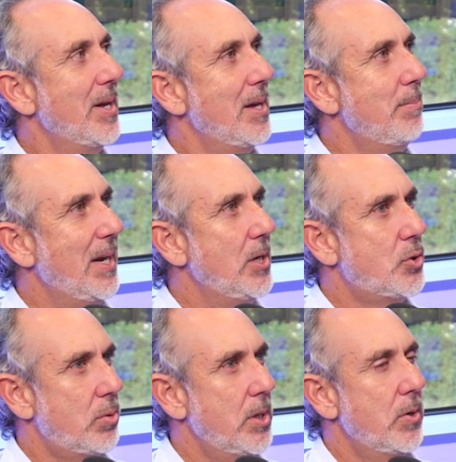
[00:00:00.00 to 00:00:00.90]
but it may
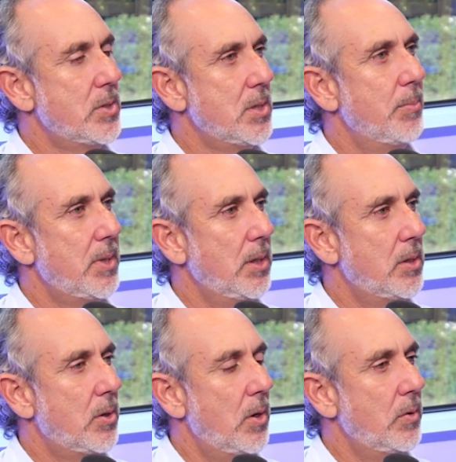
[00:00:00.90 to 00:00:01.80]
trigger something
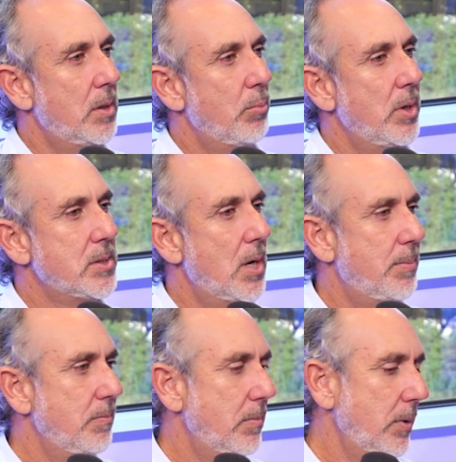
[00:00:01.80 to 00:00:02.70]
in her that brings
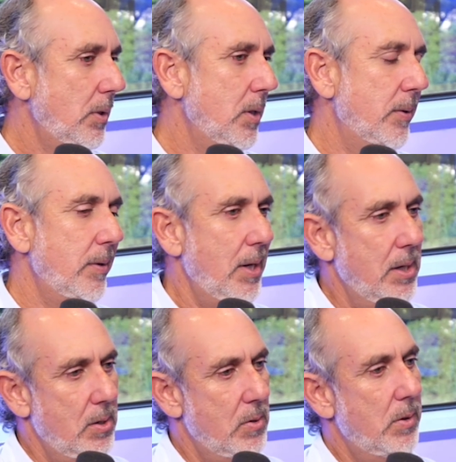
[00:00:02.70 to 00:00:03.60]
up,
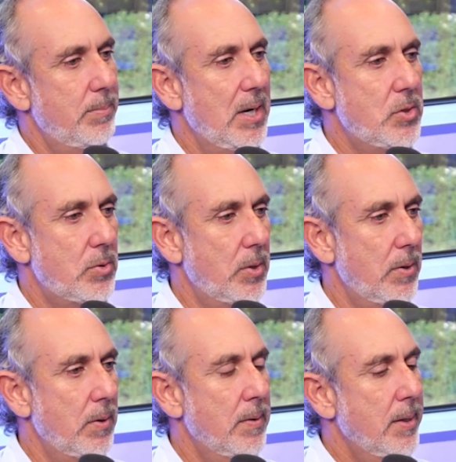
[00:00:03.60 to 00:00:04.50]
anger. It may
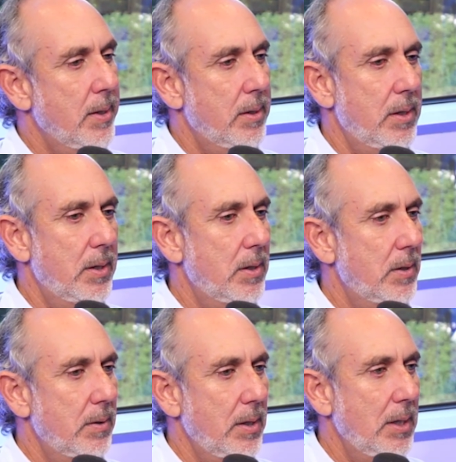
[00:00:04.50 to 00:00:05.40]
trigger
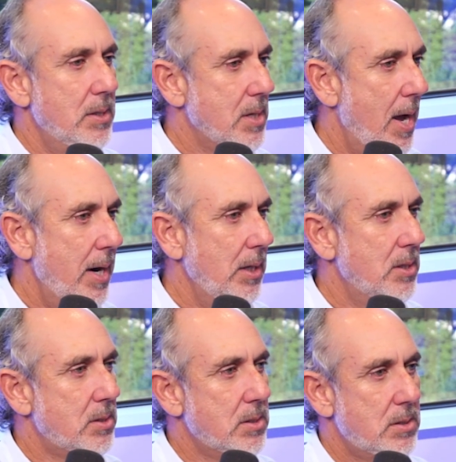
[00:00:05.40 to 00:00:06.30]

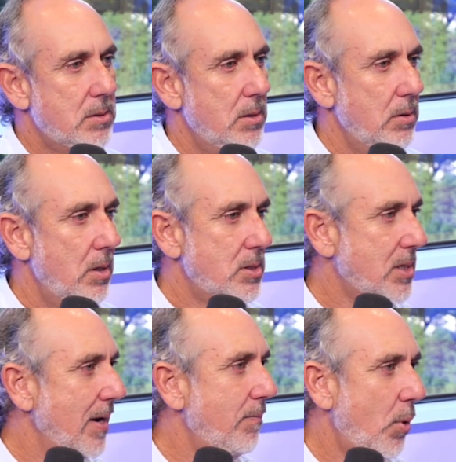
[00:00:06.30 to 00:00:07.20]
anxiety. Is this a
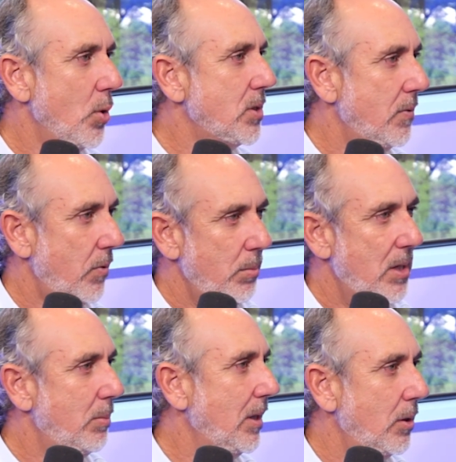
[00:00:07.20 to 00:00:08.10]
safe person for
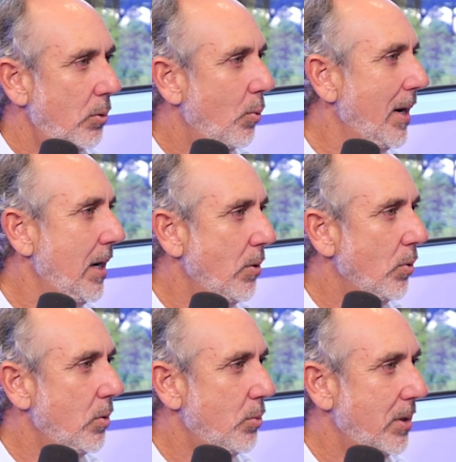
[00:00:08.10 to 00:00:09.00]
me to be in the waiting
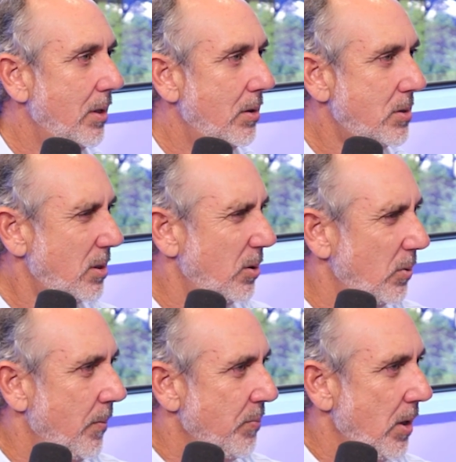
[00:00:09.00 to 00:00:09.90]
room with?
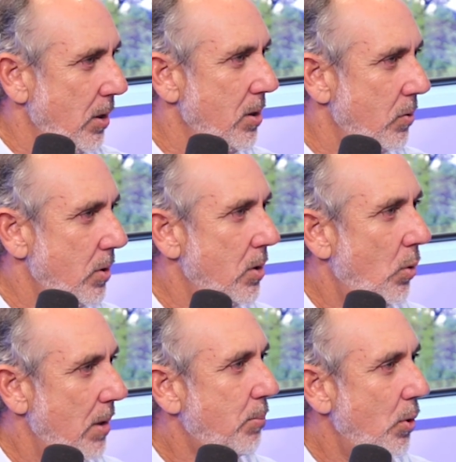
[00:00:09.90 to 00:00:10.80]
So you don't know
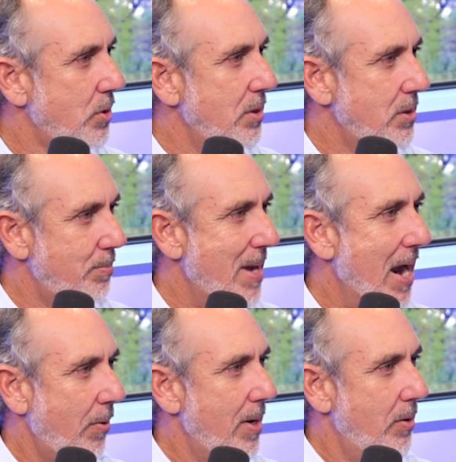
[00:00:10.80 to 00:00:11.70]
what person's
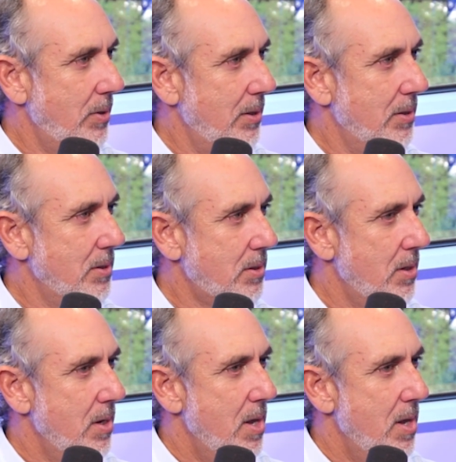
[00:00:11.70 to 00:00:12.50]
background is,